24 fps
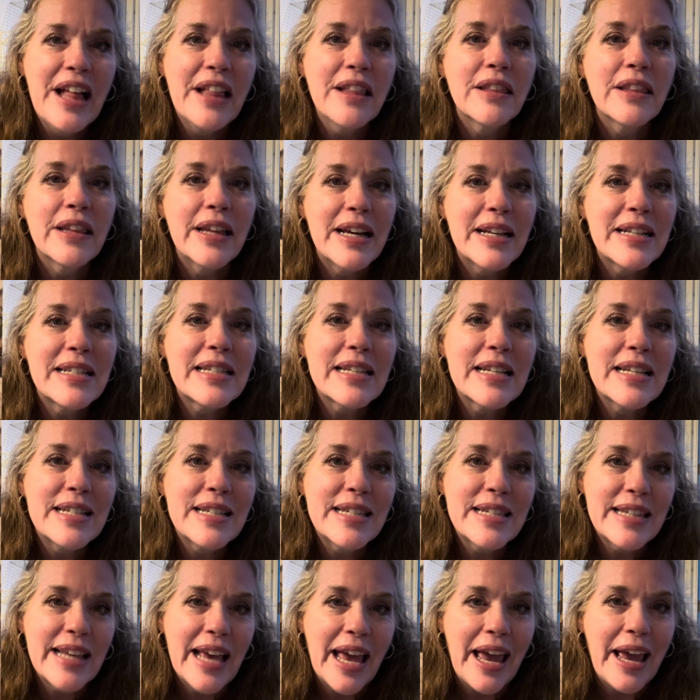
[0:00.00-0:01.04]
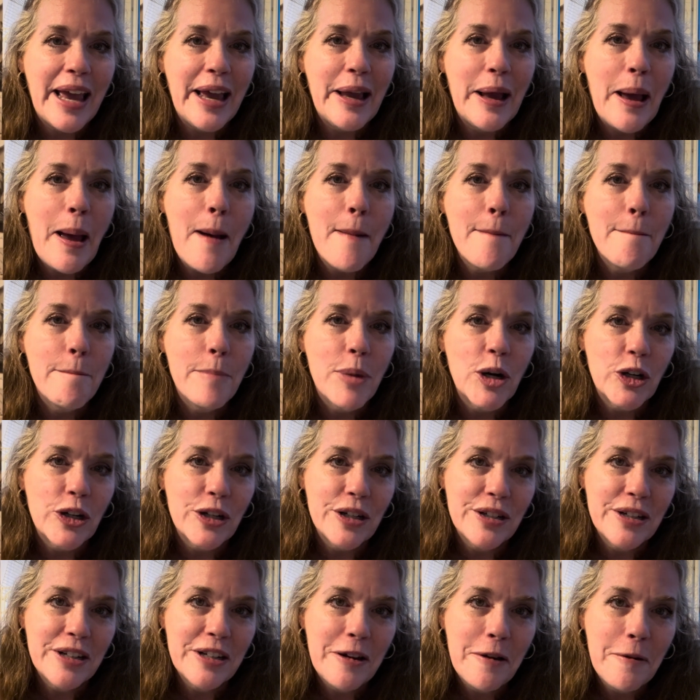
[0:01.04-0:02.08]
let's say
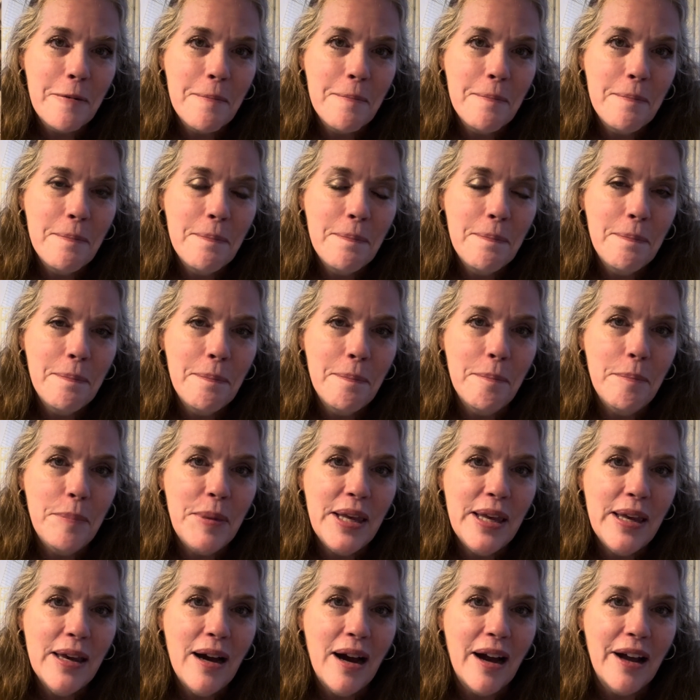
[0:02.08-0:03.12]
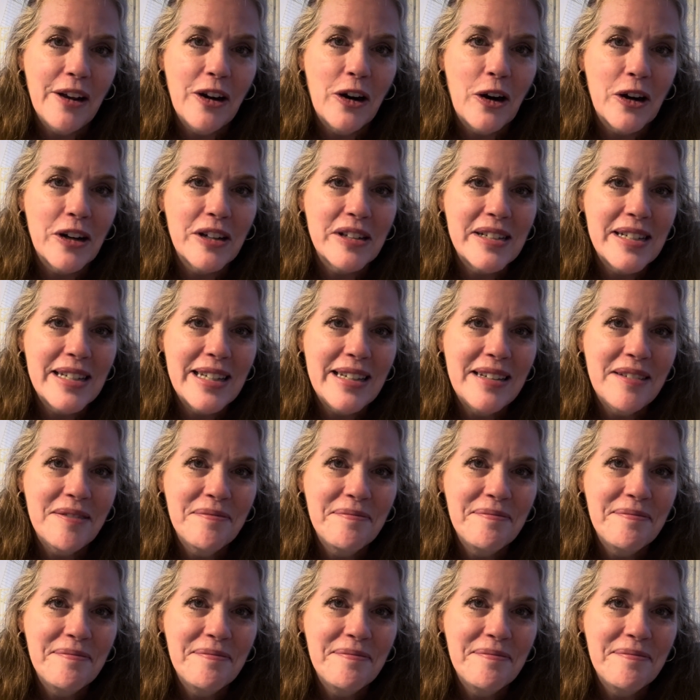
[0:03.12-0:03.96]
bird, B-I-R-D.